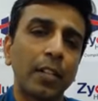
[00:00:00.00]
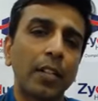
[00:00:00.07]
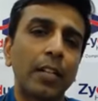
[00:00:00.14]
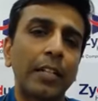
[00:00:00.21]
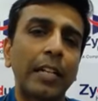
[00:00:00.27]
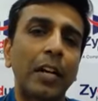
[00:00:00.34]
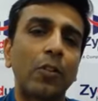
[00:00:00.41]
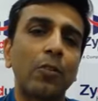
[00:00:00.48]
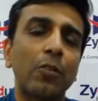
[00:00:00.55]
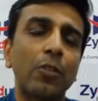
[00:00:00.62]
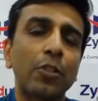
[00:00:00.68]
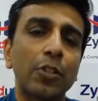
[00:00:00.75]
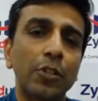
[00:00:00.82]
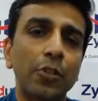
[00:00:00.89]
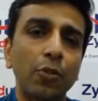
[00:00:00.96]
Now,
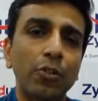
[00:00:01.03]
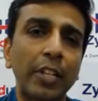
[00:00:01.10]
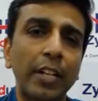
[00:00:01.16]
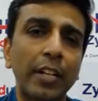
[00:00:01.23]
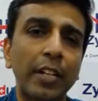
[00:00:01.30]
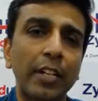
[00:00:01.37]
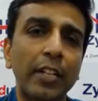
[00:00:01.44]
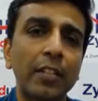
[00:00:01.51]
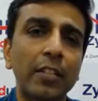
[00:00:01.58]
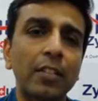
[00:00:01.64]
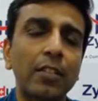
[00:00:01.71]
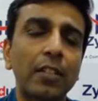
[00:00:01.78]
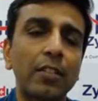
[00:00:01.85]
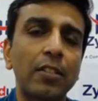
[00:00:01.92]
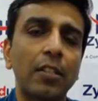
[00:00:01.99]
stroke center
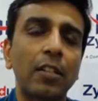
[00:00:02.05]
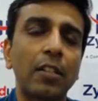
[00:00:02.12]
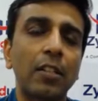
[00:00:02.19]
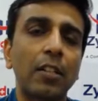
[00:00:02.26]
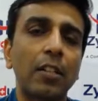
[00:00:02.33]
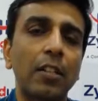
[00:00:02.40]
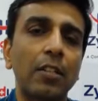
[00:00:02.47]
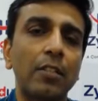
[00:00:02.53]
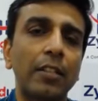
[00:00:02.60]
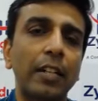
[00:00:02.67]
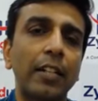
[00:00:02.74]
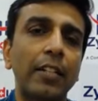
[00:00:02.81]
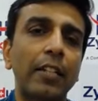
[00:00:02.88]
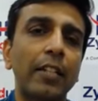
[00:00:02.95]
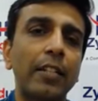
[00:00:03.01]
is such a
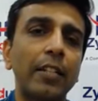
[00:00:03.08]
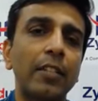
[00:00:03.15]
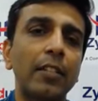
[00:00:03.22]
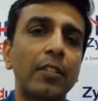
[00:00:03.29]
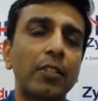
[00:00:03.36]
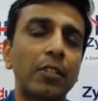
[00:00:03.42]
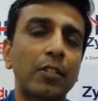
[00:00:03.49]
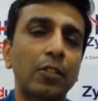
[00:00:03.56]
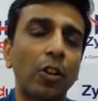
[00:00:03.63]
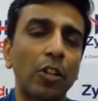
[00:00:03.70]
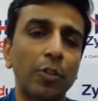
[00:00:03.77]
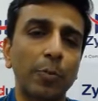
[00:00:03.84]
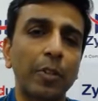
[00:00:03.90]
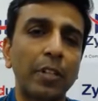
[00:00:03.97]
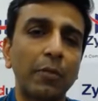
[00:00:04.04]
center in this
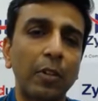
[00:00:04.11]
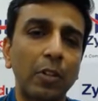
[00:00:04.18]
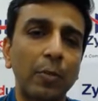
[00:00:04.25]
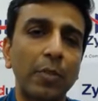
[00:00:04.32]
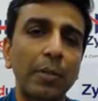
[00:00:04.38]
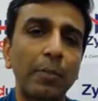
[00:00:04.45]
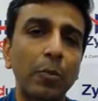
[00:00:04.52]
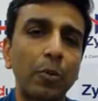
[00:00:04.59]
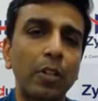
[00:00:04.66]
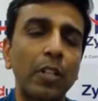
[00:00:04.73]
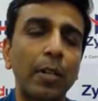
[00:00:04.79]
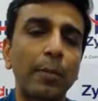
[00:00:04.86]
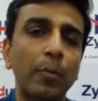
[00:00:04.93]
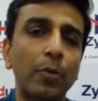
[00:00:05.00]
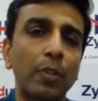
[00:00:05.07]
hospital. One of the important
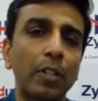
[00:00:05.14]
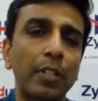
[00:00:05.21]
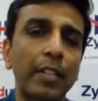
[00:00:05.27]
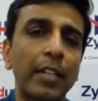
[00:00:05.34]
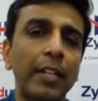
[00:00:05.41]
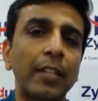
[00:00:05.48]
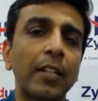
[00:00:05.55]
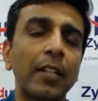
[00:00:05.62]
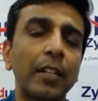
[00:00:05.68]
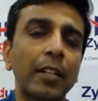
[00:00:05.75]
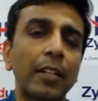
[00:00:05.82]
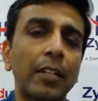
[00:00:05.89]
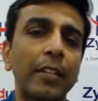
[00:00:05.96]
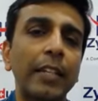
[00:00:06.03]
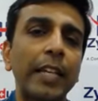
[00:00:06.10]
component that
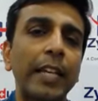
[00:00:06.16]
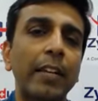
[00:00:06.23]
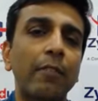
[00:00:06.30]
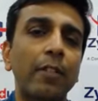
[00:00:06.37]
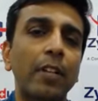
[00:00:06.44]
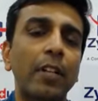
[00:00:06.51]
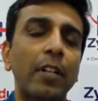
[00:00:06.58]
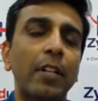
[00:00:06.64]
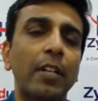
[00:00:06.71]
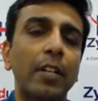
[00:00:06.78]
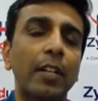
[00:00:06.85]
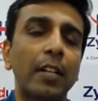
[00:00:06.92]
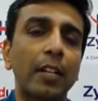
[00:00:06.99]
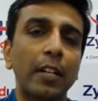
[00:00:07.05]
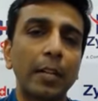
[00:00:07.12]
they have an
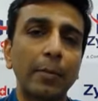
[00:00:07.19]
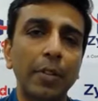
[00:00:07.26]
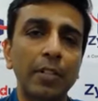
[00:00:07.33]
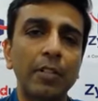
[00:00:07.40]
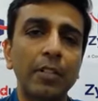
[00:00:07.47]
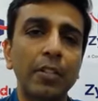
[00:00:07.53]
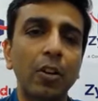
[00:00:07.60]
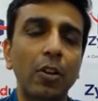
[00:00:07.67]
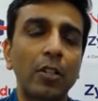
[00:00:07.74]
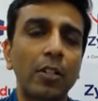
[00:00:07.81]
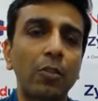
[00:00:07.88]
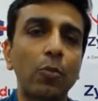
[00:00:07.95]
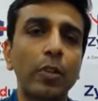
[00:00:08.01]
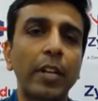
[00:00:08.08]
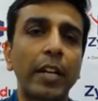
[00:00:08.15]
emergency doctor
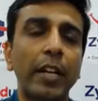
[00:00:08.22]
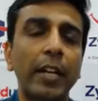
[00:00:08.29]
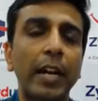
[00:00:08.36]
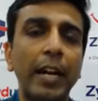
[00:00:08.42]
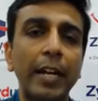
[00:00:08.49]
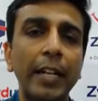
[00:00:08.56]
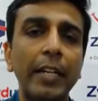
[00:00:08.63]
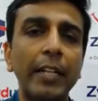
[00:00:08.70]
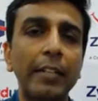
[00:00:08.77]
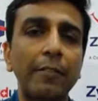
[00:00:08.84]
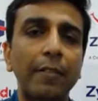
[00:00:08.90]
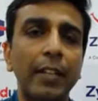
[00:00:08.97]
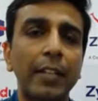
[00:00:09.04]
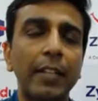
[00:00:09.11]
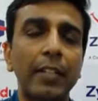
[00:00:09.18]
who can
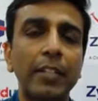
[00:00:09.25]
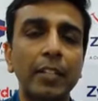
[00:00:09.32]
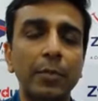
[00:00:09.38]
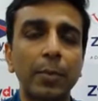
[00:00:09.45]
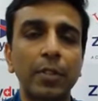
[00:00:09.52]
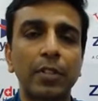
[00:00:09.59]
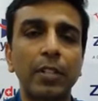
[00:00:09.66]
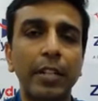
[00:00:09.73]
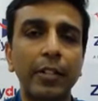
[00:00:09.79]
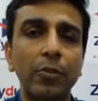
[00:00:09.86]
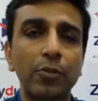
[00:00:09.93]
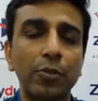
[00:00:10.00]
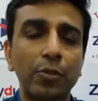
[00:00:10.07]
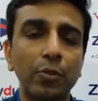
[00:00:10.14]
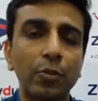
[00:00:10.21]
identify that this patient
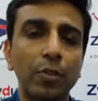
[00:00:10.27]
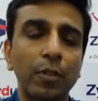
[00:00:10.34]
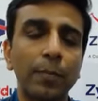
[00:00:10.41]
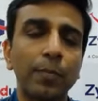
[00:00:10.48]
acute stroke.